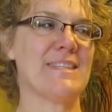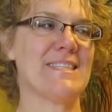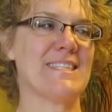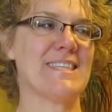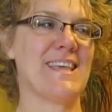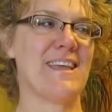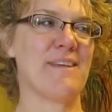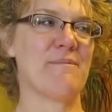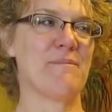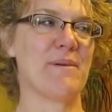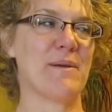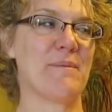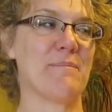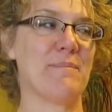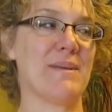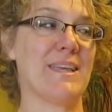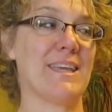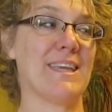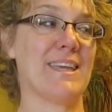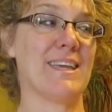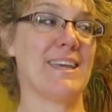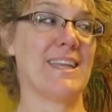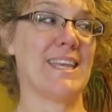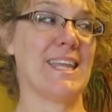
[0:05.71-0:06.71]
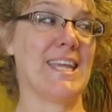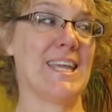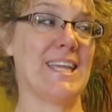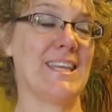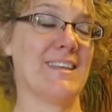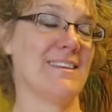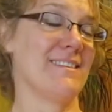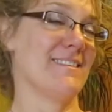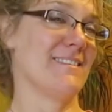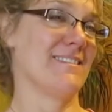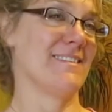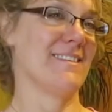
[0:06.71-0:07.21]
say my
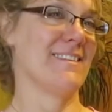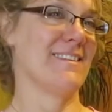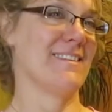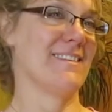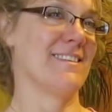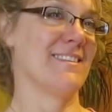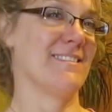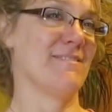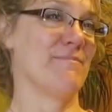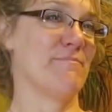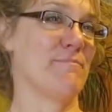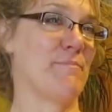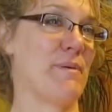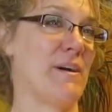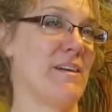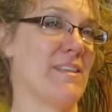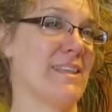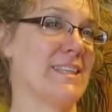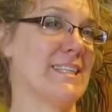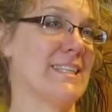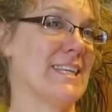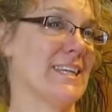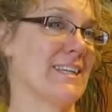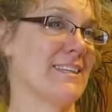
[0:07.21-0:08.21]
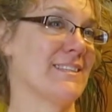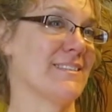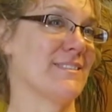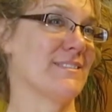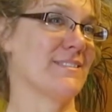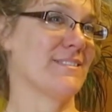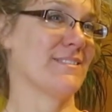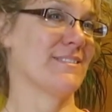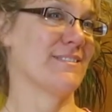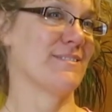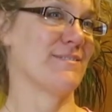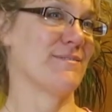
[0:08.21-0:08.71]
beginning in
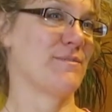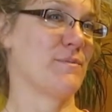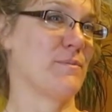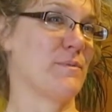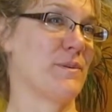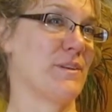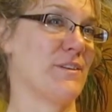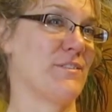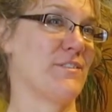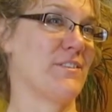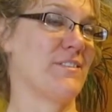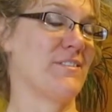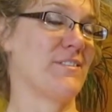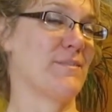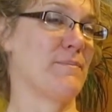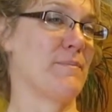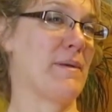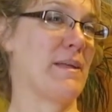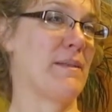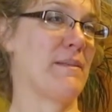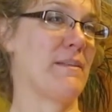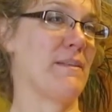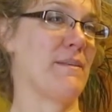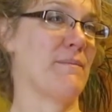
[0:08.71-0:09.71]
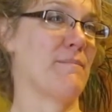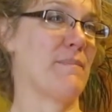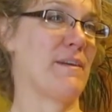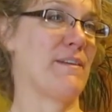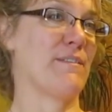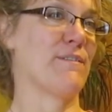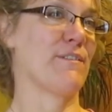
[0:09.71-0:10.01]
politics would have just been my